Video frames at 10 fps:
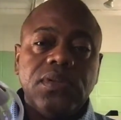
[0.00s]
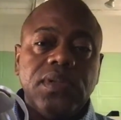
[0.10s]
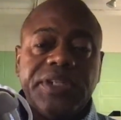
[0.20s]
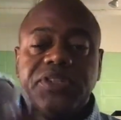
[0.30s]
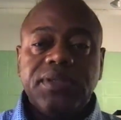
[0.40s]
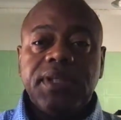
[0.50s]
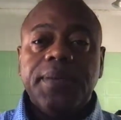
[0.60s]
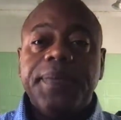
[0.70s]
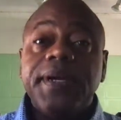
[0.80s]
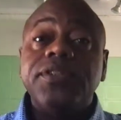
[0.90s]
let's just say a
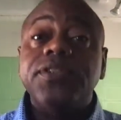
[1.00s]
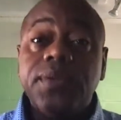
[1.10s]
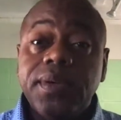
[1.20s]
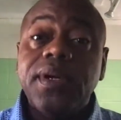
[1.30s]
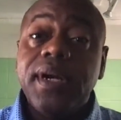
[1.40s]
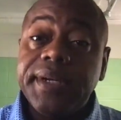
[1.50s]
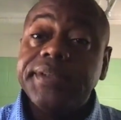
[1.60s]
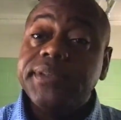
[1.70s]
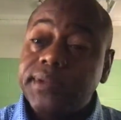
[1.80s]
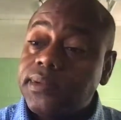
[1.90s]
pair of $200
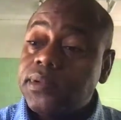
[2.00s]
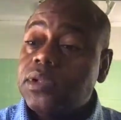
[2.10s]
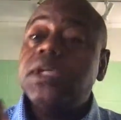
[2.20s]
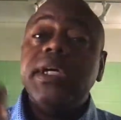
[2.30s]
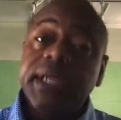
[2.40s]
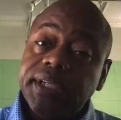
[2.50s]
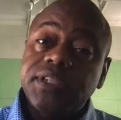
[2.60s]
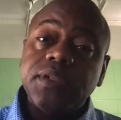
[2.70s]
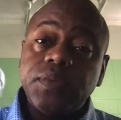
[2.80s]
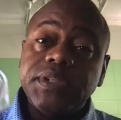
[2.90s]
shoes, it
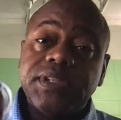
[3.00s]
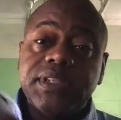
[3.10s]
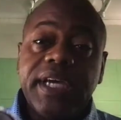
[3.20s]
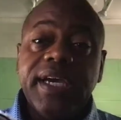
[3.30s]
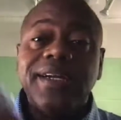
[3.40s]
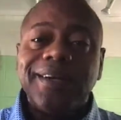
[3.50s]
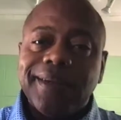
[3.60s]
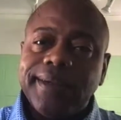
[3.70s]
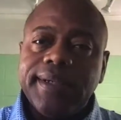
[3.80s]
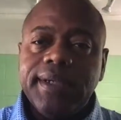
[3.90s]
should withstand a
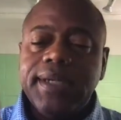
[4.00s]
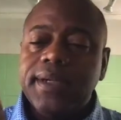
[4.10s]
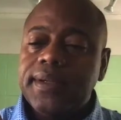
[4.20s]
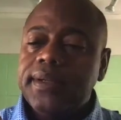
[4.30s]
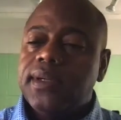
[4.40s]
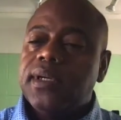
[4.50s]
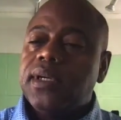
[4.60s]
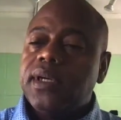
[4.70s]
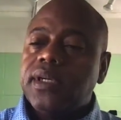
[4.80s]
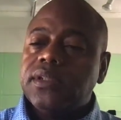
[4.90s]
cleaning.
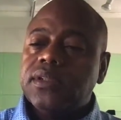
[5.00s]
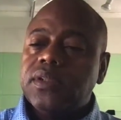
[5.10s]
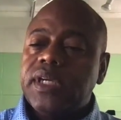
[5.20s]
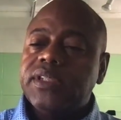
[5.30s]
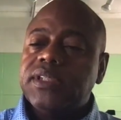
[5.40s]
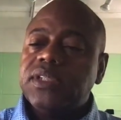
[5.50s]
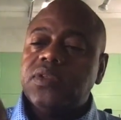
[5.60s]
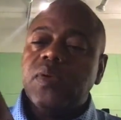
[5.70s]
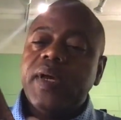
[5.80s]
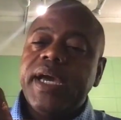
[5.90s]
And so that's the
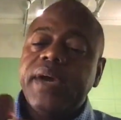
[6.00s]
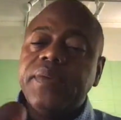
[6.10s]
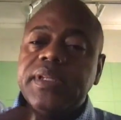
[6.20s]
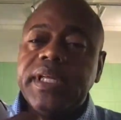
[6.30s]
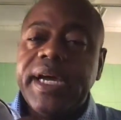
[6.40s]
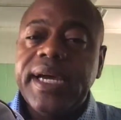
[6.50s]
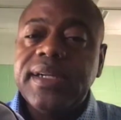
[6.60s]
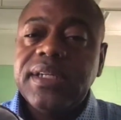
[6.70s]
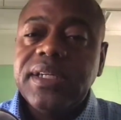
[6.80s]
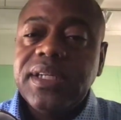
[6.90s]
issue I had with that.
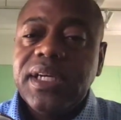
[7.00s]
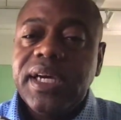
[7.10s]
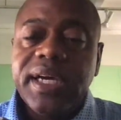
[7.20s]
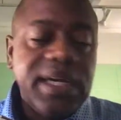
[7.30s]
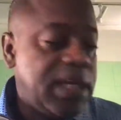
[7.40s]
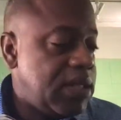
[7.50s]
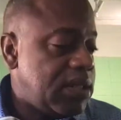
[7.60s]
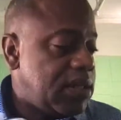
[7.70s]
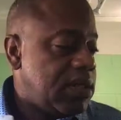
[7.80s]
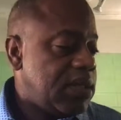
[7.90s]

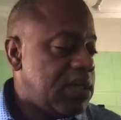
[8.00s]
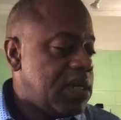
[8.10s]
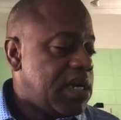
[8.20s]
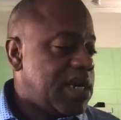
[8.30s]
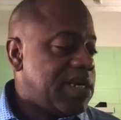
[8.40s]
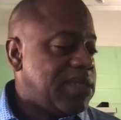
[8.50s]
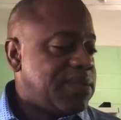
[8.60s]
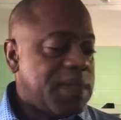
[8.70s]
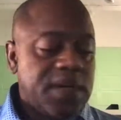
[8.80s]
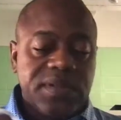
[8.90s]
And
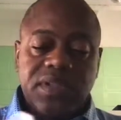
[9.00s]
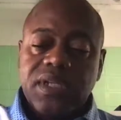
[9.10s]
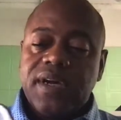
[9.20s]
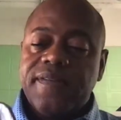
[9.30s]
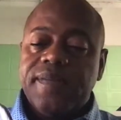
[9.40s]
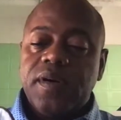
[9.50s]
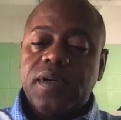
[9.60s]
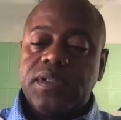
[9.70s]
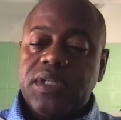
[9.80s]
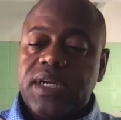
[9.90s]
small scuff
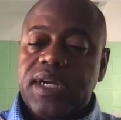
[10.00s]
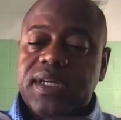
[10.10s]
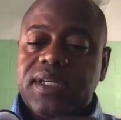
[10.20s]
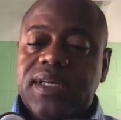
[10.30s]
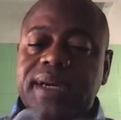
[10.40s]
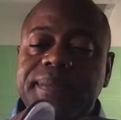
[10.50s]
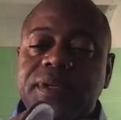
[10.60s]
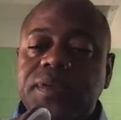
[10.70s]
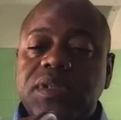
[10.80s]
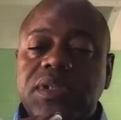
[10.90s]
marks that I kept
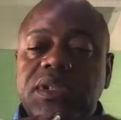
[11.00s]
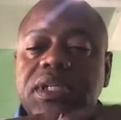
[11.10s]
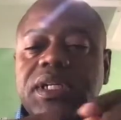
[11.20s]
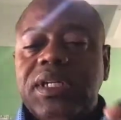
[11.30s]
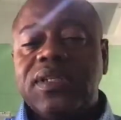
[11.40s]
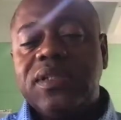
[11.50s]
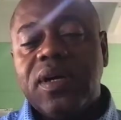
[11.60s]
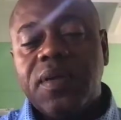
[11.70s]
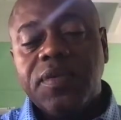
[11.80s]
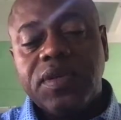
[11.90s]
noticing. It's
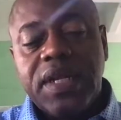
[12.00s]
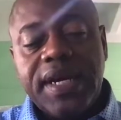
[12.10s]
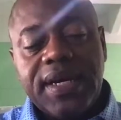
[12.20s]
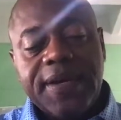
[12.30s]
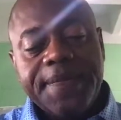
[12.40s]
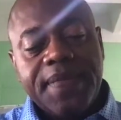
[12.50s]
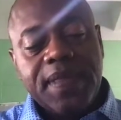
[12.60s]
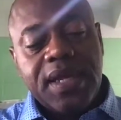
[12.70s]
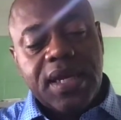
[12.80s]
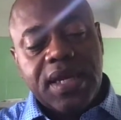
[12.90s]
almost like
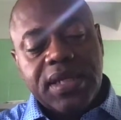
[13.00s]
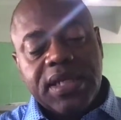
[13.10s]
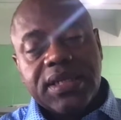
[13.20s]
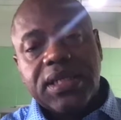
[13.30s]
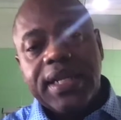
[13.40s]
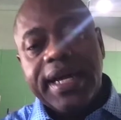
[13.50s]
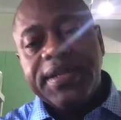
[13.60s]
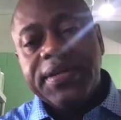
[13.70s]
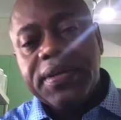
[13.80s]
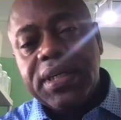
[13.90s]
this
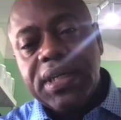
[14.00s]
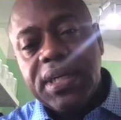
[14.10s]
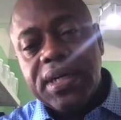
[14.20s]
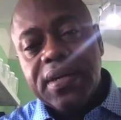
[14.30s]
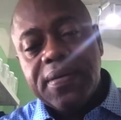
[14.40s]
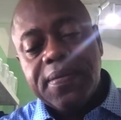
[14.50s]
leather here,